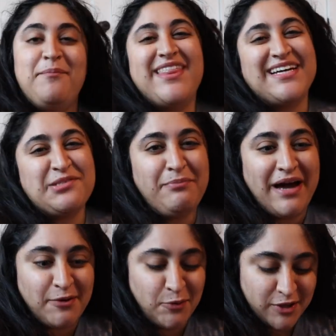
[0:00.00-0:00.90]
But that's on
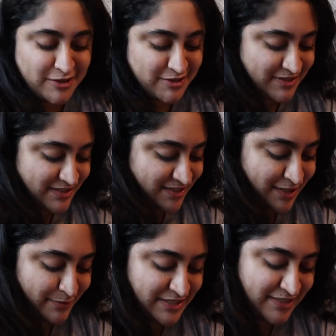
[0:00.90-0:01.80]
back order, so that's
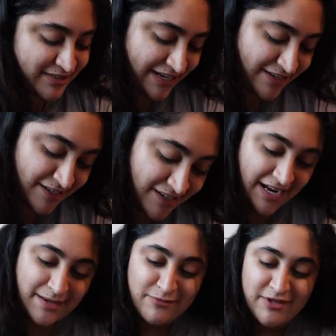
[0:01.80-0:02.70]
not coming till later.
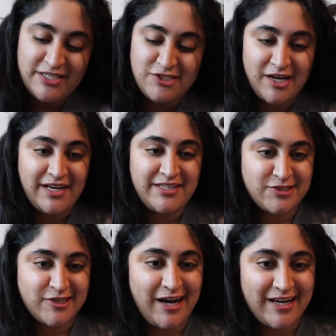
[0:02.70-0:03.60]
And I'm really trying to
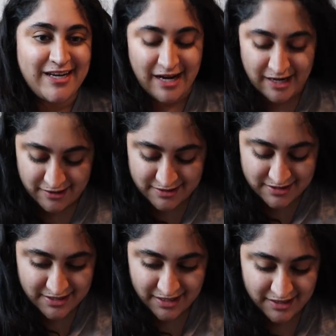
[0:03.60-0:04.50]
try it out,
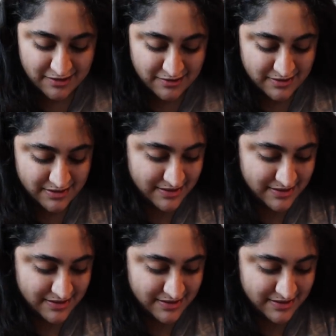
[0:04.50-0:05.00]
so.